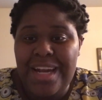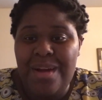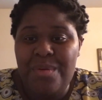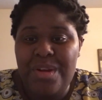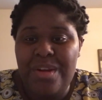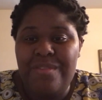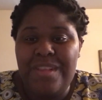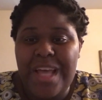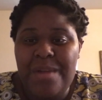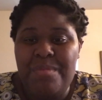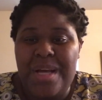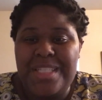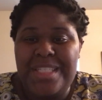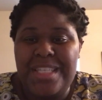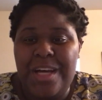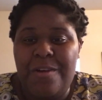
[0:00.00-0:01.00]
and I would have let
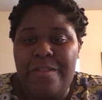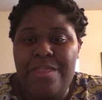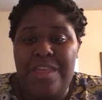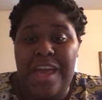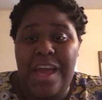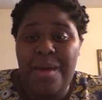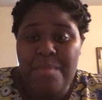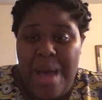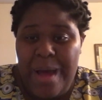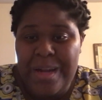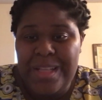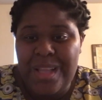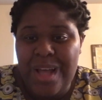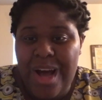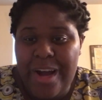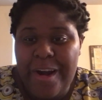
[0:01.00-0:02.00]
myself think about
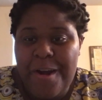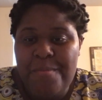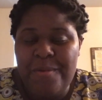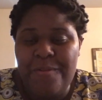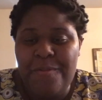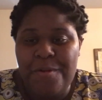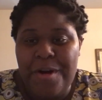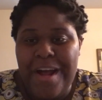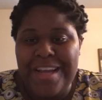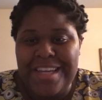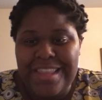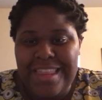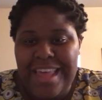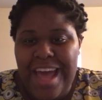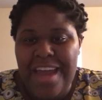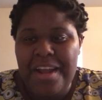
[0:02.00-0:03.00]
it longer before I
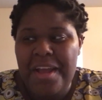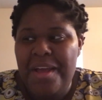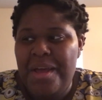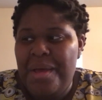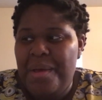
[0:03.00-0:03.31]
did that,